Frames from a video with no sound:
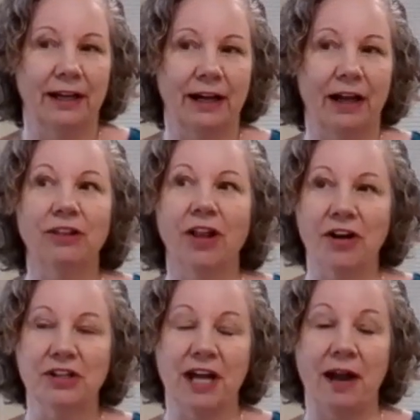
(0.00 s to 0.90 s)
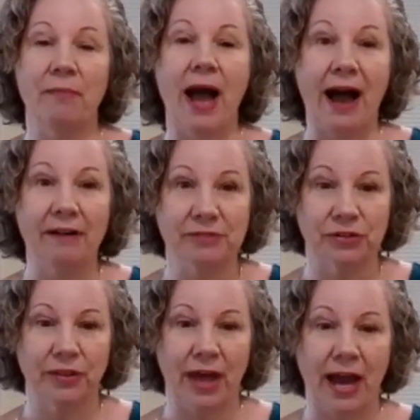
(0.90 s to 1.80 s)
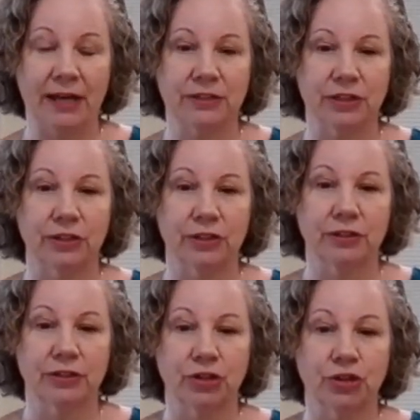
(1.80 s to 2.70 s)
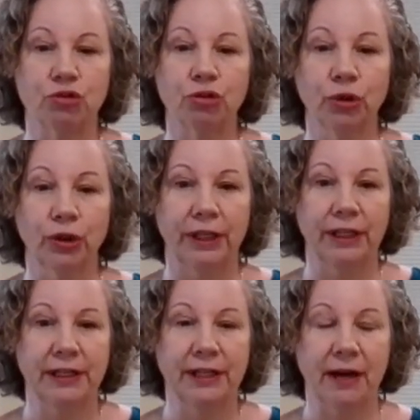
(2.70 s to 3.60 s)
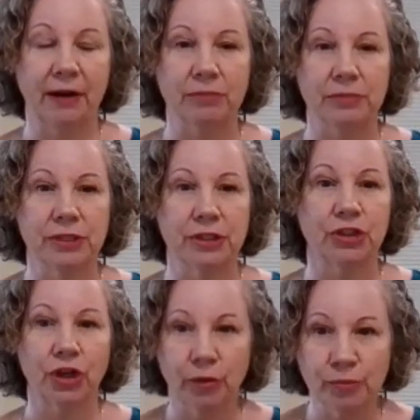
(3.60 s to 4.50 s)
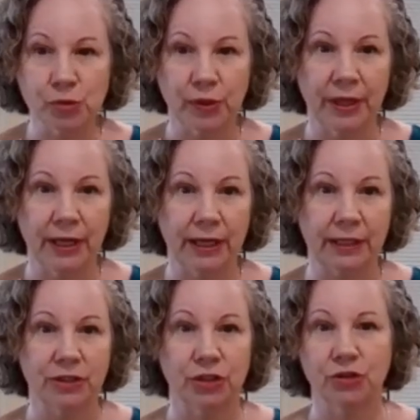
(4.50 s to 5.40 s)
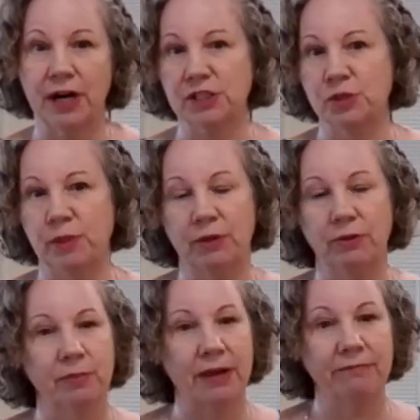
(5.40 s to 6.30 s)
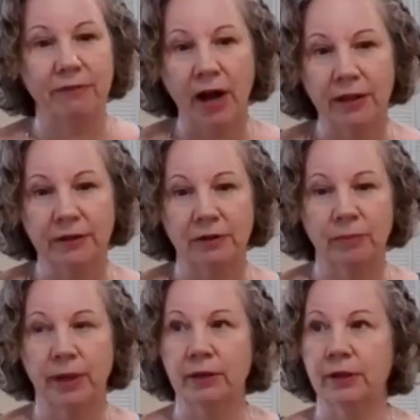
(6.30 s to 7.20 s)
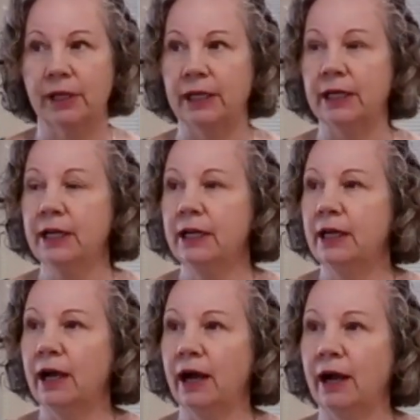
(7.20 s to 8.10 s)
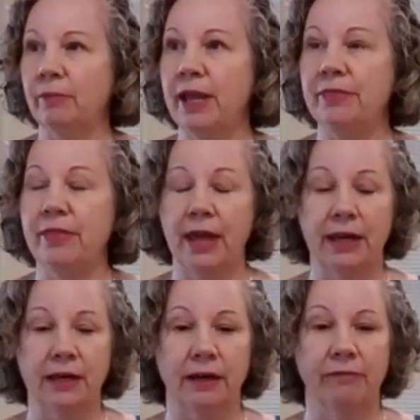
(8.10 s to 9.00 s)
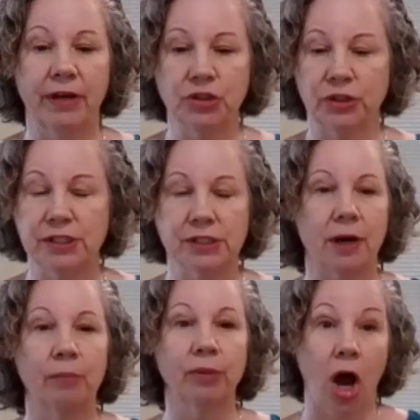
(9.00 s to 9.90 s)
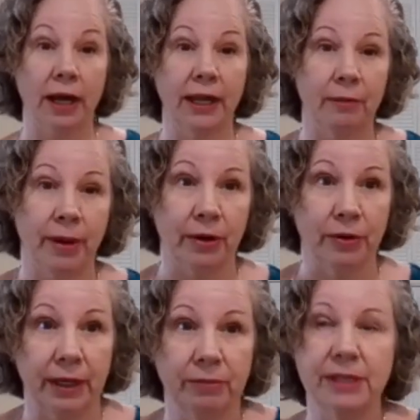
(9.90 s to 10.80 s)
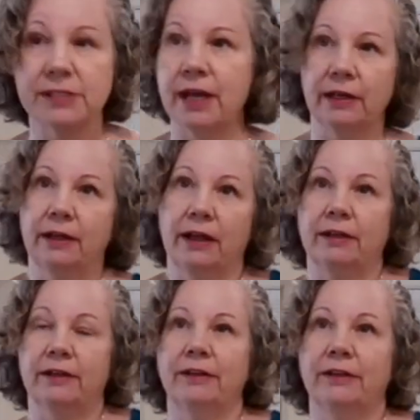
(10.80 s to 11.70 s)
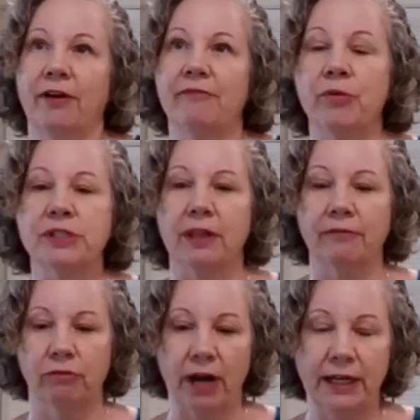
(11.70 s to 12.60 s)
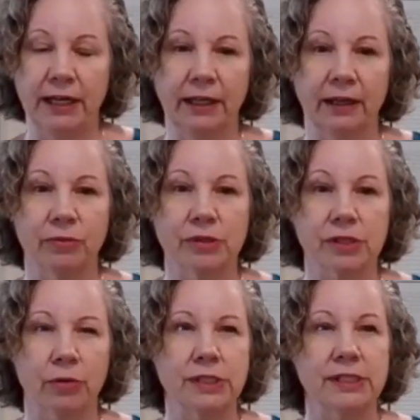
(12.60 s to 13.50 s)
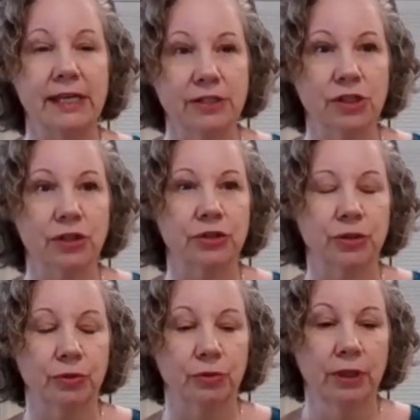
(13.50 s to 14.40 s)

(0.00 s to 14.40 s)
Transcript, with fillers: a long time after that to, to truly come to terms with it, to try to speak with my father about it, um, and then eventually to start blogging about it, because I, you know, I've always loved writing, and it was always easier to